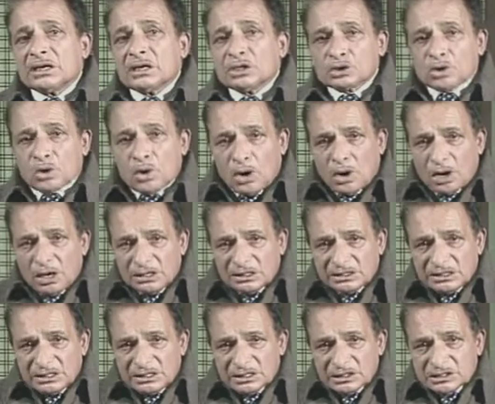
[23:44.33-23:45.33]
So all
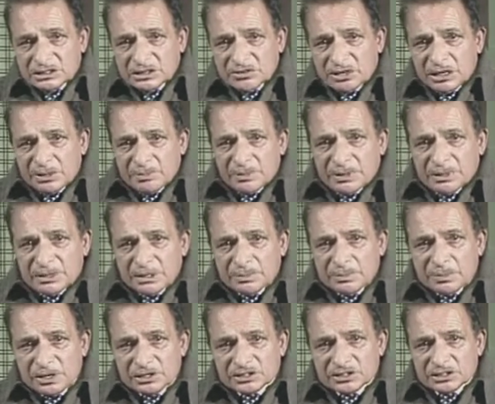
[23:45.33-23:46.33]
these developmental
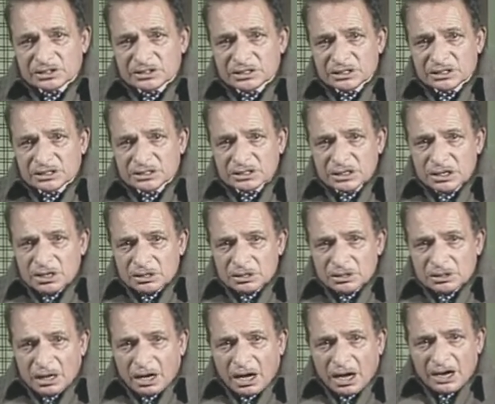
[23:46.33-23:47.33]
processes
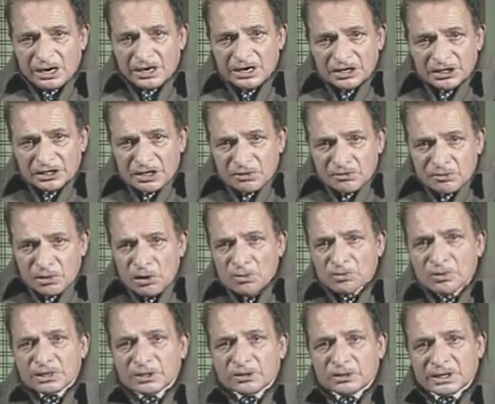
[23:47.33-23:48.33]
are
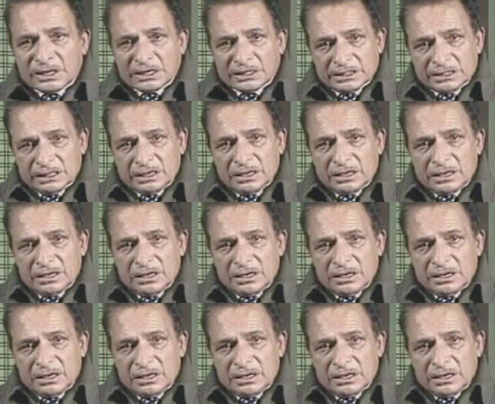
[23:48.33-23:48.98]
interwoven together,